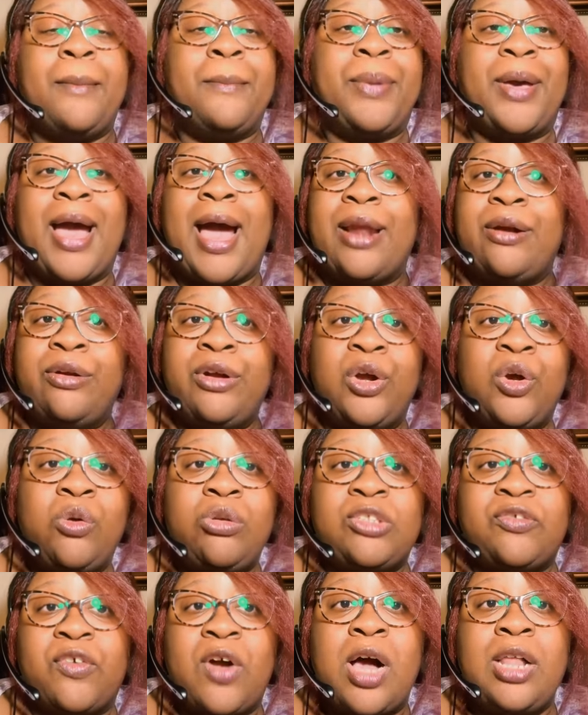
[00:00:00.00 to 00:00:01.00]
But I don't know
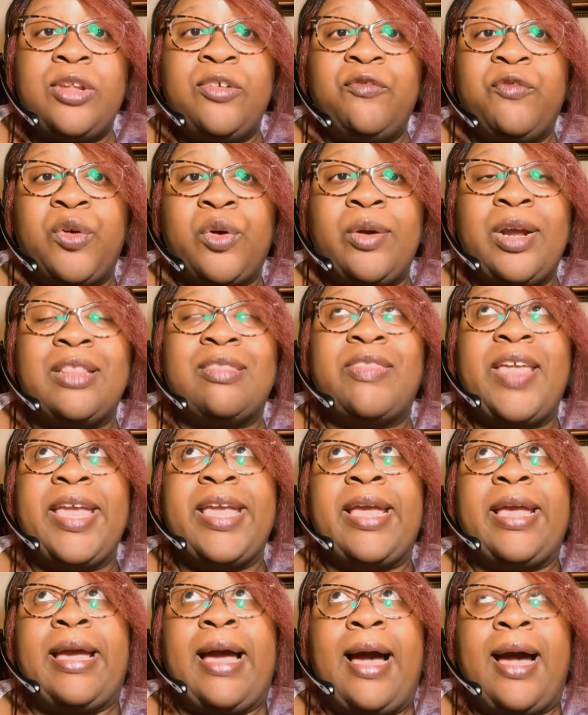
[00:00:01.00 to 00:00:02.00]
who's falling for it.
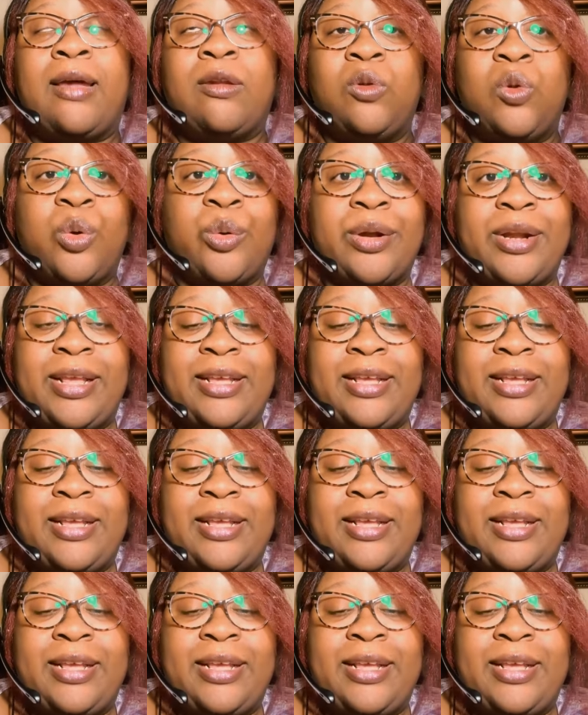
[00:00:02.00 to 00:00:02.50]
Thank God Lauren